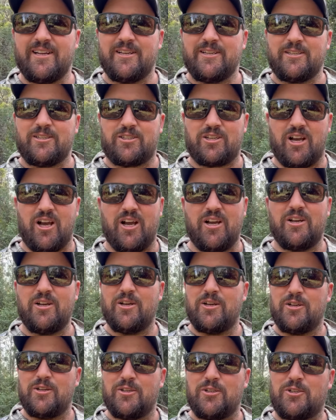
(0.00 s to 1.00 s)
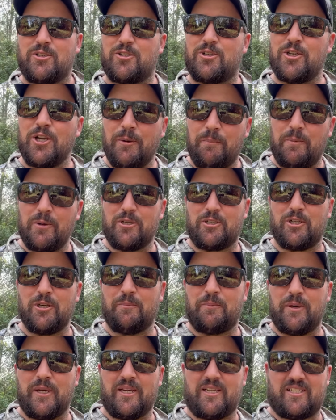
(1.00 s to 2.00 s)
So super
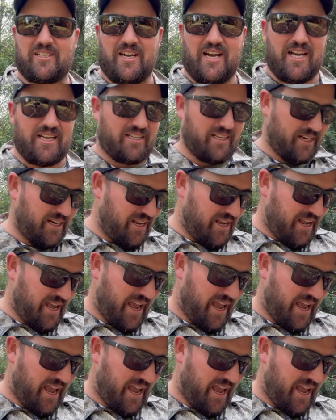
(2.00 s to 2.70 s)
excited.